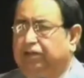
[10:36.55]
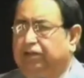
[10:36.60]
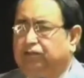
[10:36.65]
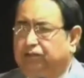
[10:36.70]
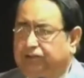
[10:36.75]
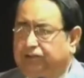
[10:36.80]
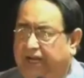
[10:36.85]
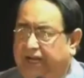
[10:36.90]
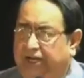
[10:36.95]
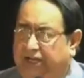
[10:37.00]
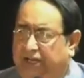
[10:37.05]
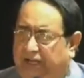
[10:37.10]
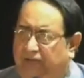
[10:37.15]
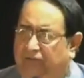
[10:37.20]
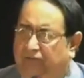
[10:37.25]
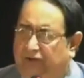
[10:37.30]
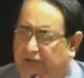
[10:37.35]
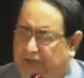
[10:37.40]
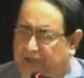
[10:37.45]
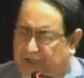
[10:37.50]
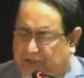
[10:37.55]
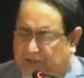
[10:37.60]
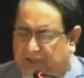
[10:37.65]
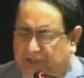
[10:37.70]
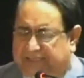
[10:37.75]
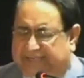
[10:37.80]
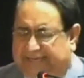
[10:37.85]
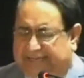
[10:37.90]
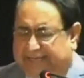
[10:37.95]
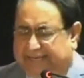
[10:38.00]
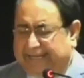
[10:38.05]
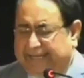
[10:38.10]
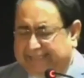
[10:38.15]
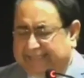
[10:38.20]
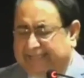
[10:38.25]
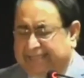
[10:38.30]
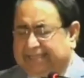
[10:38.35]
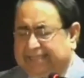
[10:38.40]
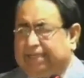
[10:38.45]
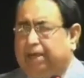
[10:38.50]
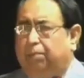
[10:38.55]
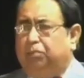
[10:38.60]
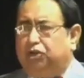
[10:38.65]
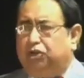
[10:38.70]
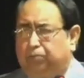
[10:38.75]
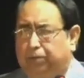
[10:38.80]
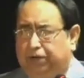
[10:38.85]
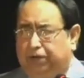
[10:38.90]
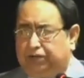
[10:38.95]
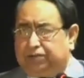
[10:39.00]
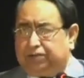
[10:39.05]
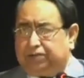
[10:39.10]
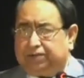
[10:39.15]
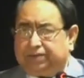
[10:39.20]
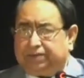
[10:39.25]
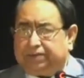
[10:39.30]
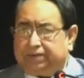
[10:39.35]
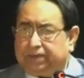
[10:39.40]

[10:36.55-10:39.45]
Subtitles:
every society, every nation state has an establishment.